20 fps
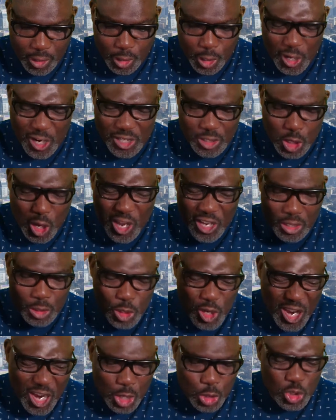curse.
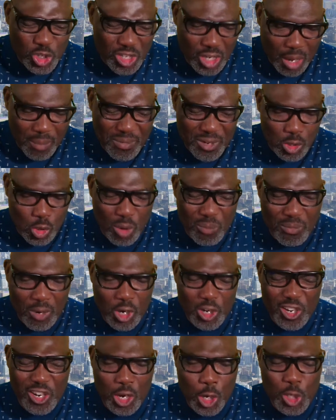There shall be no
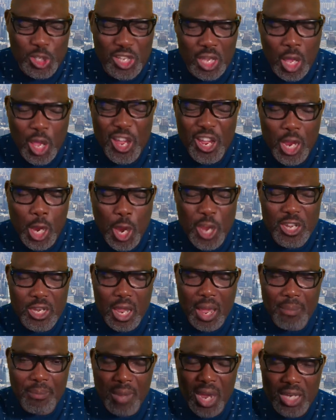more curse in
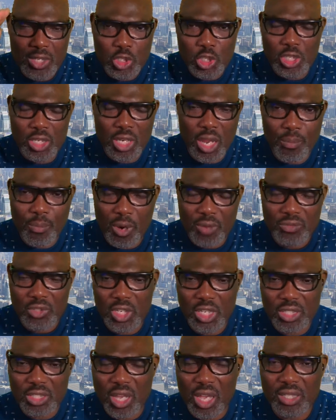the mighty name of
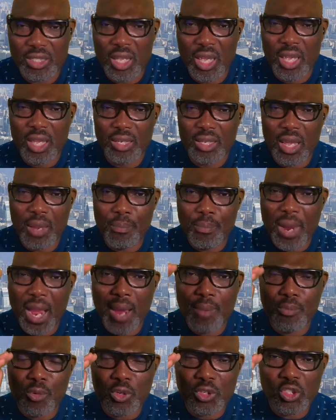Jesus. The
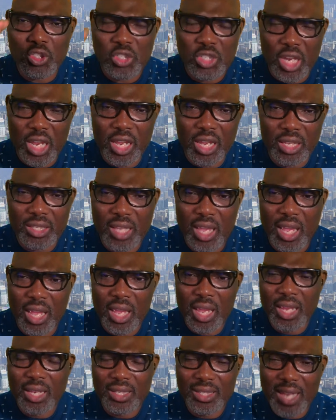Bible says
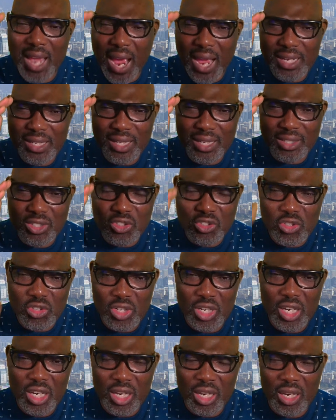that the
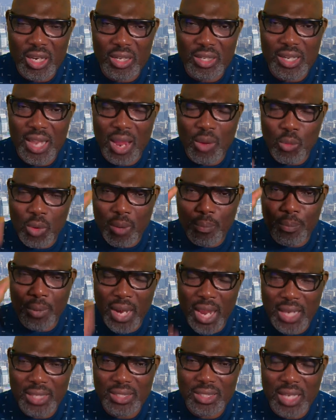tree that were
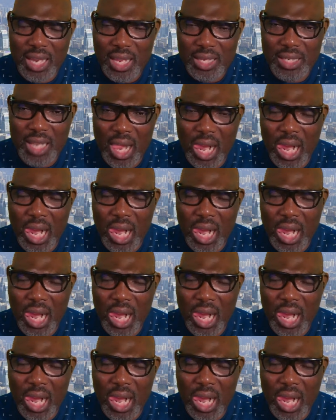planted